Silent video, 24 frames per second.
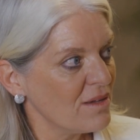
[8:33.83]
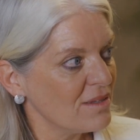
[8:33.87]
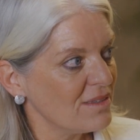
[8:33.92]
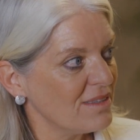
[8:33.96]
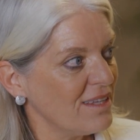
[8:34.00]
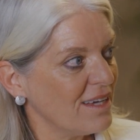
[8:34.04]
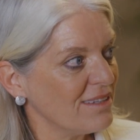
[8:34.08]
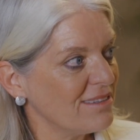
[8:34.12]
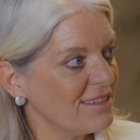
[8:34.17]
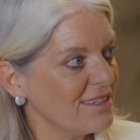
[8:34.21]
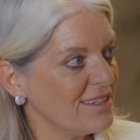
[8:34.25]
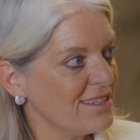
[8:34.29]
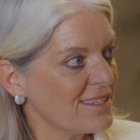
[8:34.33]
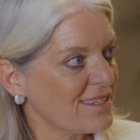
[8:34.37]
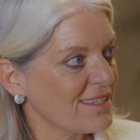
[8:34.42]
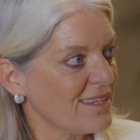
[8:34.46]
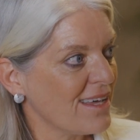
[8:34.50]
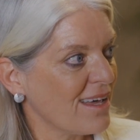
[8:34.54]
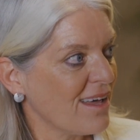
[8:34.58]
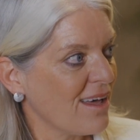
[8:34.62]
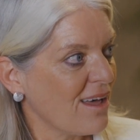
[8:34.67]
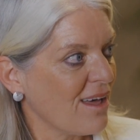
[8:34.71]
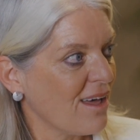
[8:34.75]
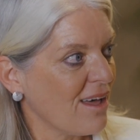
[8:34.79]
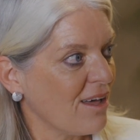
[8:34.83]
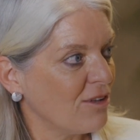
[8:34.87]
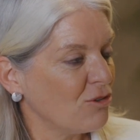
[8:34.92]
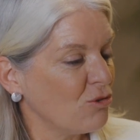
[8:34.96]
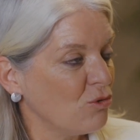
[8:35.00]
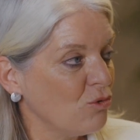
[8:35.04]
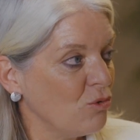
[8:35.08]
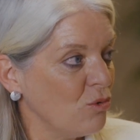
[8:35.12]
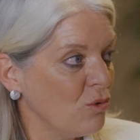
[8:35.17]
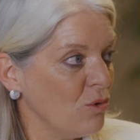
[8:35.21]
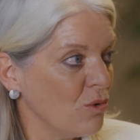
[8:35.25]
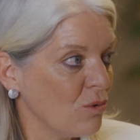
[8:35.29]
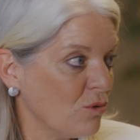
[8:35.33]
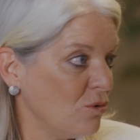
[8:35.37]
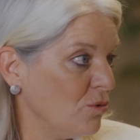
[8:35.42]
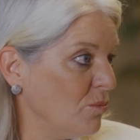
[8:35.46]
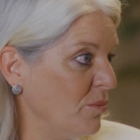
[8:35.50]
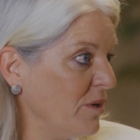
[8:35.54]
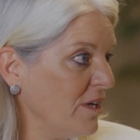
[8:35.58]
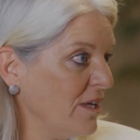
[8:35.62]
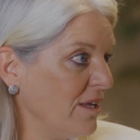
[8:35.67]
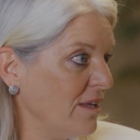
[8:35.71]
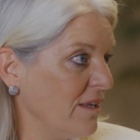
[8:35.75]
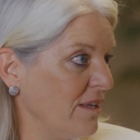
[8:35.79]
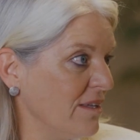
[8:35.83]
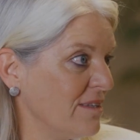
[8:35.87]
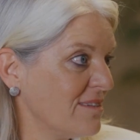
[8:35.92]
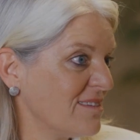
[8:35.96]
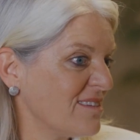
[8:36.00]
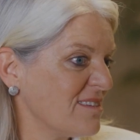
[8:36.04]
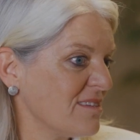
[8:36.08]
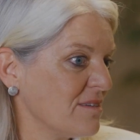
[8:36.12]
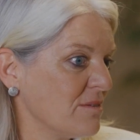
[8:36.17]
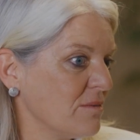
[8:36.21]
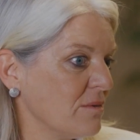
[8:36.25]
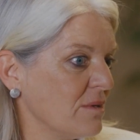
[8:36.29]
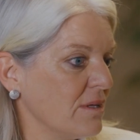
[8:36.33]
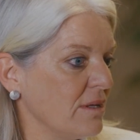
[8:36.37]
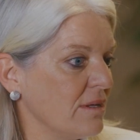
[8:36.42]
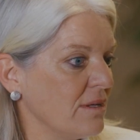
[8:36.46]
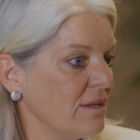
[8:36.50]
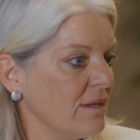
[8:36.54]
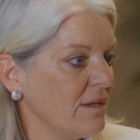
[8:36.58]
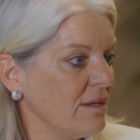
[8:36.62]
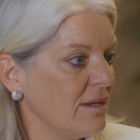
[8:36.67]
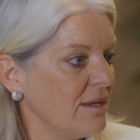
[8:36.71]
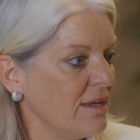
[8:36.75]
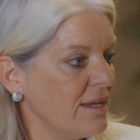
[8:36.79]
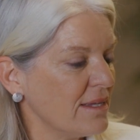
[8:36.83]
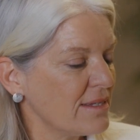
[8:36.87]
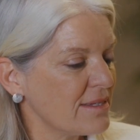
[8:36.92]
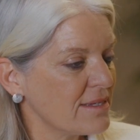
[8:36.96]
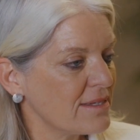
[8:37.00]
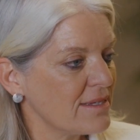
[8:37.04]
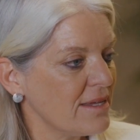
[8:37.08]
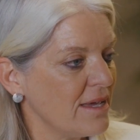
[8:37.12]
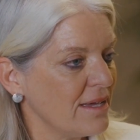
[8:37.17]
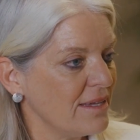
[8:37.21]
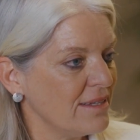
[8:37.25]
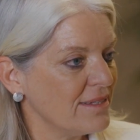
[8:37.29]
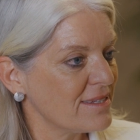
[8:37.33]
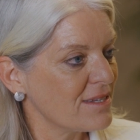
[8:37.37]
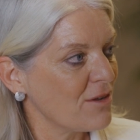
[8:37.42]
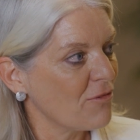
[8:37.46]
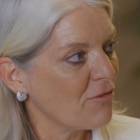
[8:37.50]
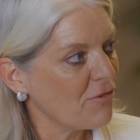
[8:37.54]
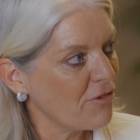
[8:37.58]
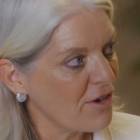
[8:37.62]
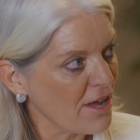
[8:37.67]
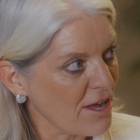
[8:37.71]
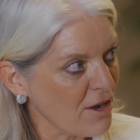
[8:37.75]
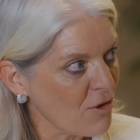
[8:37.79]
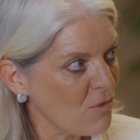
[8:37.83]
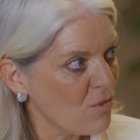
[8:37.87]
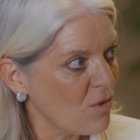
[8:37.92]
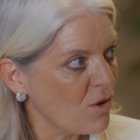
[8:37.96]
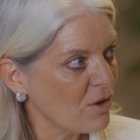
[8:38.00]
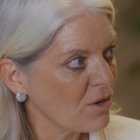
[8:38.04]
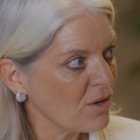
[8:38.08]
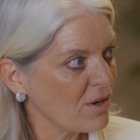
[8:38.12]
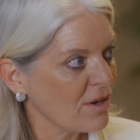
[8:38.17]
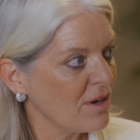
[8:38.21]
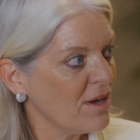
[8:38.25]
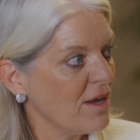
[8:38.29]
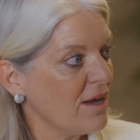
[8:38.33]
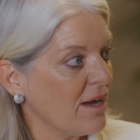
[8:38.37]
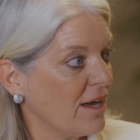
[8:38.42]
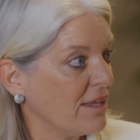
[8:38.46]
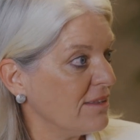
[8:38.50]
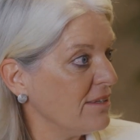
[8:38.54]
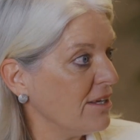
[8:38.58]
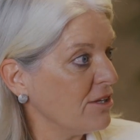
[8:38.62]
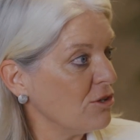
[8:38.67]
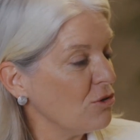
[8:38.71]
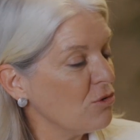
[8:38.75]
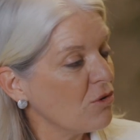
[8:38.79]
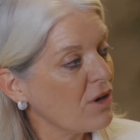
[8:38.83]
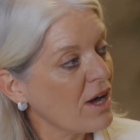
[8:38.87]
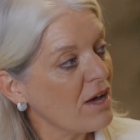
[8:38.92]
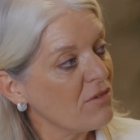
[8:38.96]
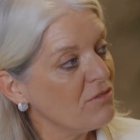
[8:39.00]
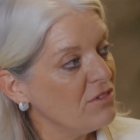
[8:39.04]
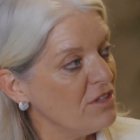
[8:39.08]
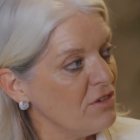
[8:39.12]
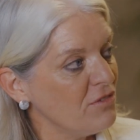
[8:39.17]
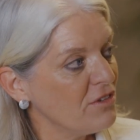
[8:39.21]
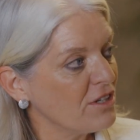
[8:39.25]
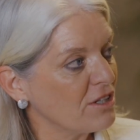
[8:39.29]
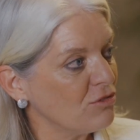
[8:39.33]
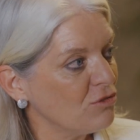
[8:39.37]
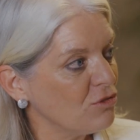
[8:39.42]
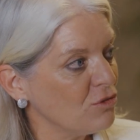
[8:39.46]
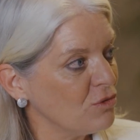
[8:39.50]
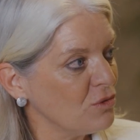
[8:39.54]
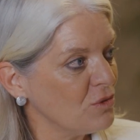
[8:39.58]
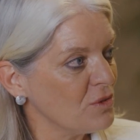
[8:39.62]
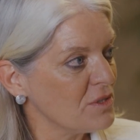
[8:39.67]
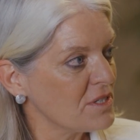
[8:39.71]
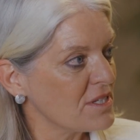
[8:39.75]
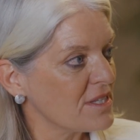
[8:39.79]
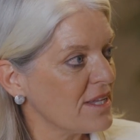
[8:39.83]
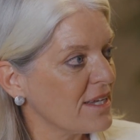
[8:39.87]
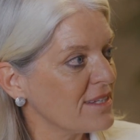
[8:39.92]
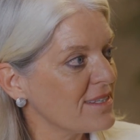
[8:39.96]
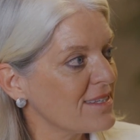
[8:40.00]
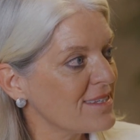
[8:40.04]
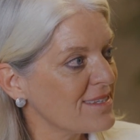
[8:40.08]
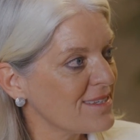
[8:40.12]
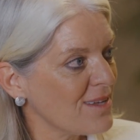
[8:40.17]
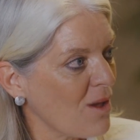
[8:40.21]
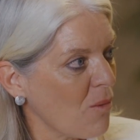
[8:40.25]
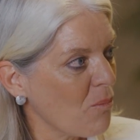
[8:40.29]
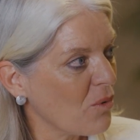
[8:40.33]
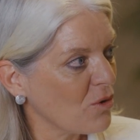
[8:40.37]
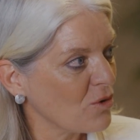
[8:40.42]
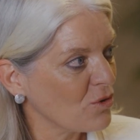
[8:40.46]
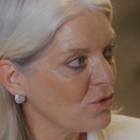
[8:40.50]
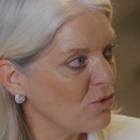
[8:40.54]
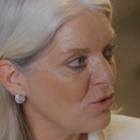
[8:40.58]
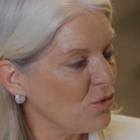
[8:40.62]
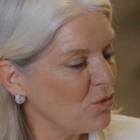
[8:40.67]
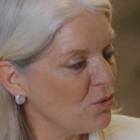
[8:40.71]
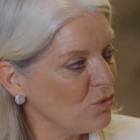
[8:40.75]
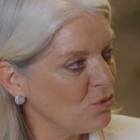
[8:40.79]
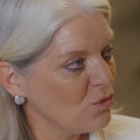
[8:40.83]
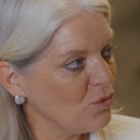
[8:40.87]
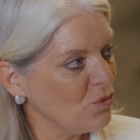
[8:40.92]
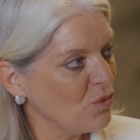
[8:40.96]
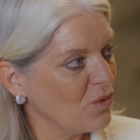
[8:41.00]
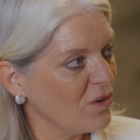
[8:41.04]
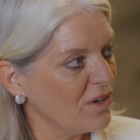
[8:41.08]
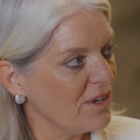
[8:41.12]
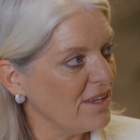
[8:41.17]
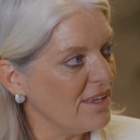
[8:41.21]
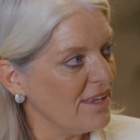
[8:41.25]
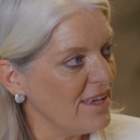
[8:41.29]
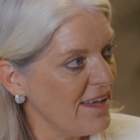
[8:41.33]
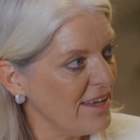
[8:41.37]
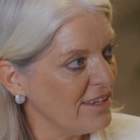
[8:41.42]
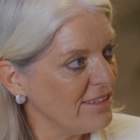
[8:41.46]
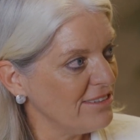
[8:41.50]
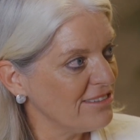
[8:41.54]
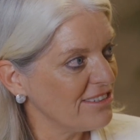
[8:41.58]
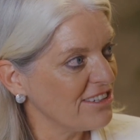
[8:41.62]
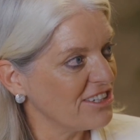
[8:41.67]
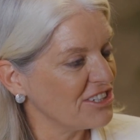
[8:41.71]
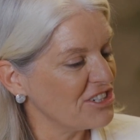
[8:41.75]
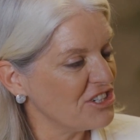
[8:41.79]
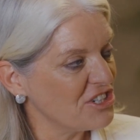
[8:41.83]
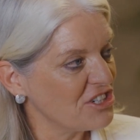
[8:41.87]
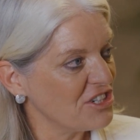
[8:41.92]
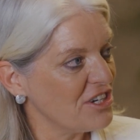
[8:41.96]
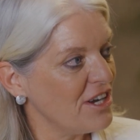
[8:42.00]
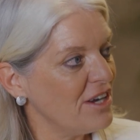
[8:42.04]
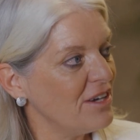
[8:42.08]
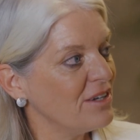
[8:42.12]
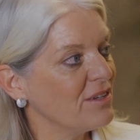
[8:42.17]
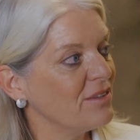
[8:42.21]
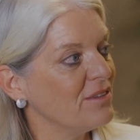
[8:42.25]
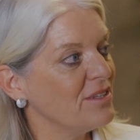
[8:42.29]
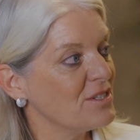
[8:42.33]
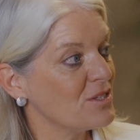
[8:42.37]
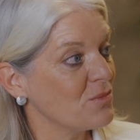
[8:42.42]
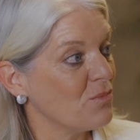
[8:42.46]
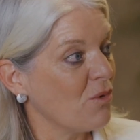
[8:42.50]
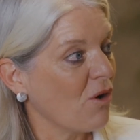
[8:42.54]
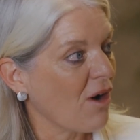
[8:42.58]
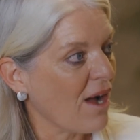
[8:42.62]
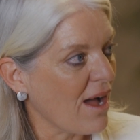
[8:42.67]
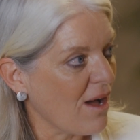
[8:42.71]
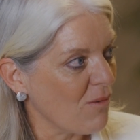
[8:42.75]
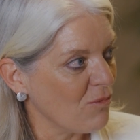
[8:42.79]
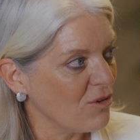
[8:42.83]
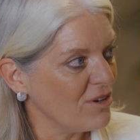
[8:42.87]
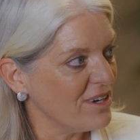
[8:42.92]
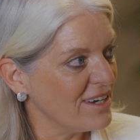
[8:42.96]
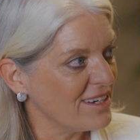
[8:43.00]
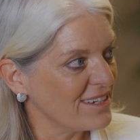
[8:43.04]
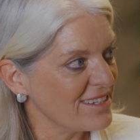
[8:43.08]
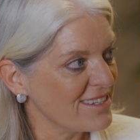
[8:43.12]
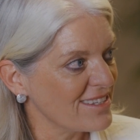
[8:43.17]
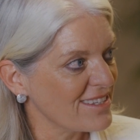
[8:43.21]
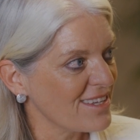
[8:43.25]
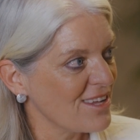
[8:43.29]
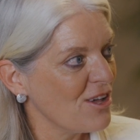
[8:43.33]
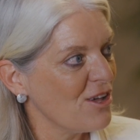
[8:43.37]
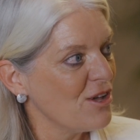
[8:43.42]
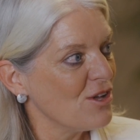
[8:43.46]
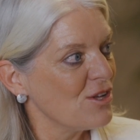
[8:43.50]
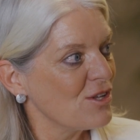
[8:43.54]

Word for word: That is a tool, could be, it's, let's say it's a framework, and then you have different tools that support you to create and share these vocabularies.